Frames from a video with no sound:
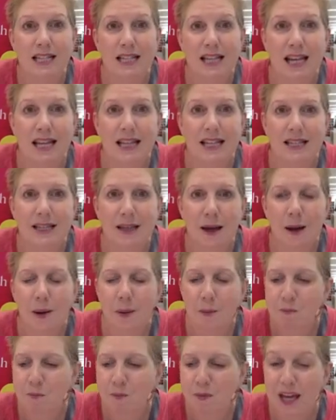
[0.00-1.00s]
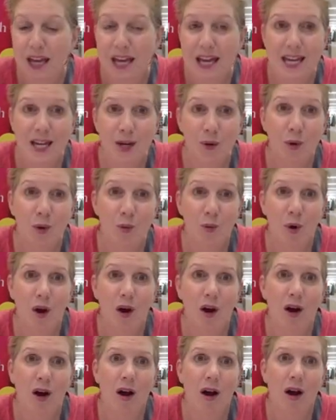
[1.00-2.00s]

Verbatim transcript: later, here we were.